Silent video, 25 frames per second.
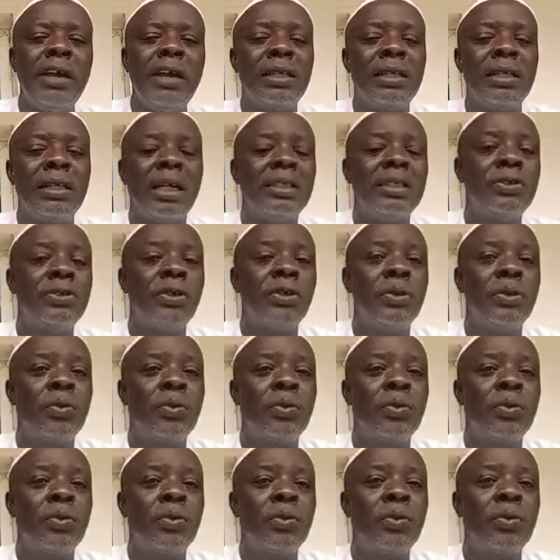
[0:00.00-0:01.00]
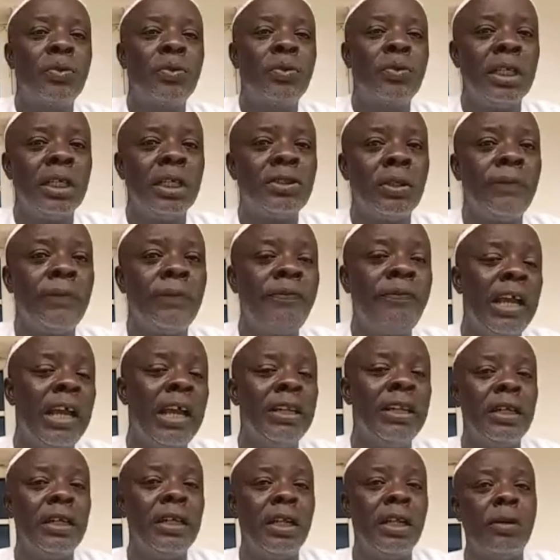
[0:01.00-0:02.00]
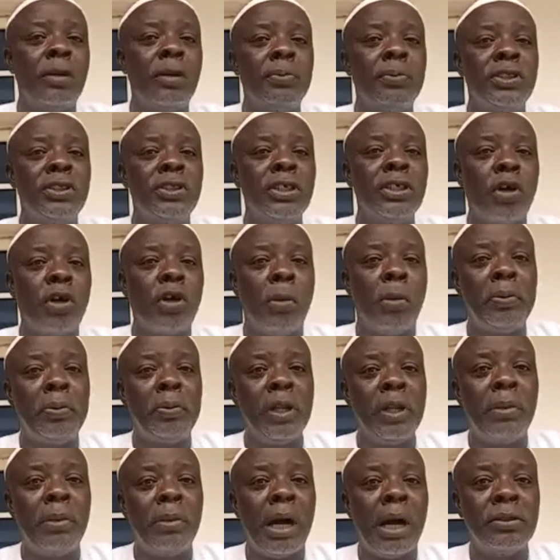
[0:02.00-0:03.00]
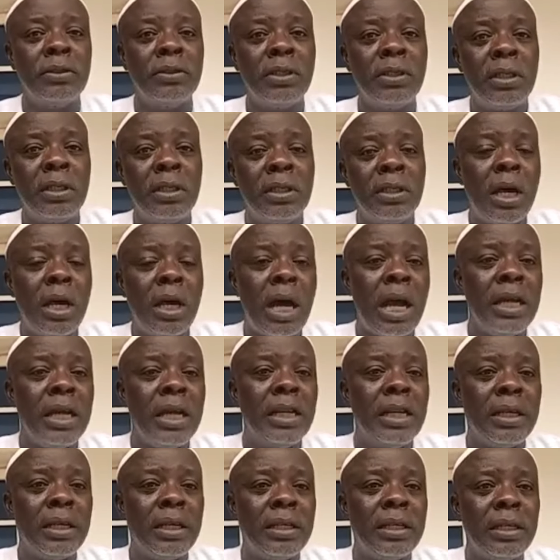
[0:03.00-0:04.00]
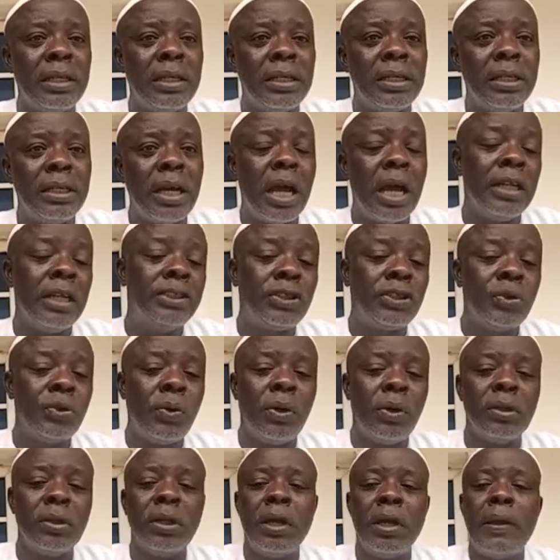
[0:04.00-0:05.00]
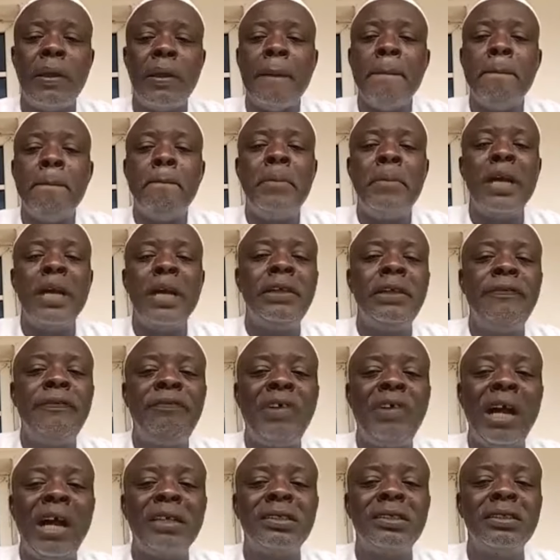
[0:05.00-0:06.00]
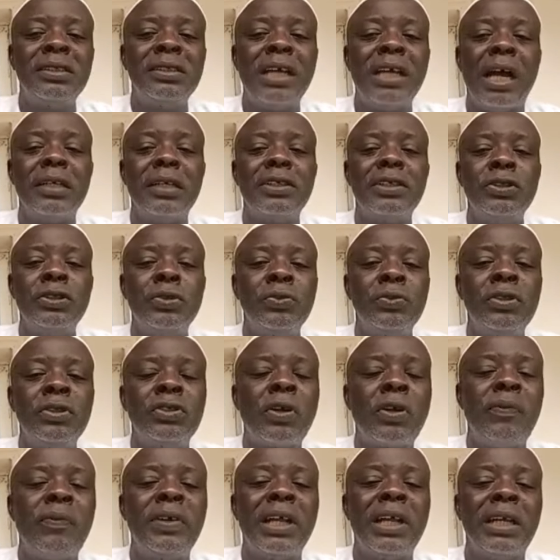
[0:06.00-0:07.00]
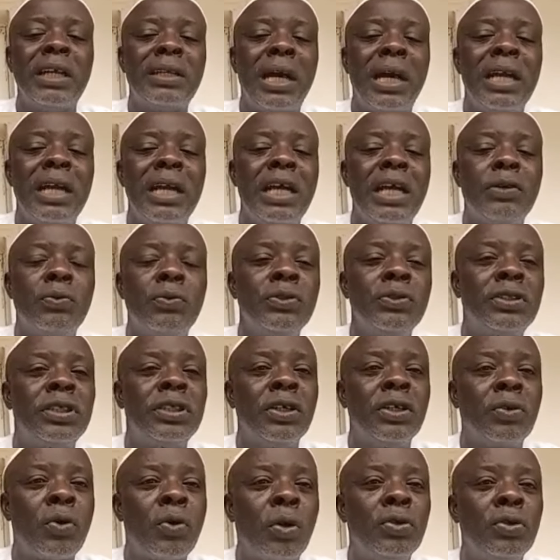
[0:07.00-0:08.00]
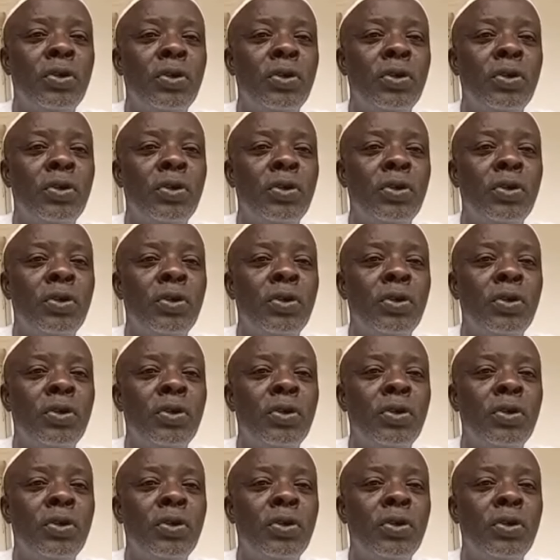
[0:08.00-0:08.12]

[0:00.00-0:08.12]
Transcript: it's INEC that is going to conduct election, fine, a lot of people still complain about INEC and so on. But the fact is that you discover that INEC will still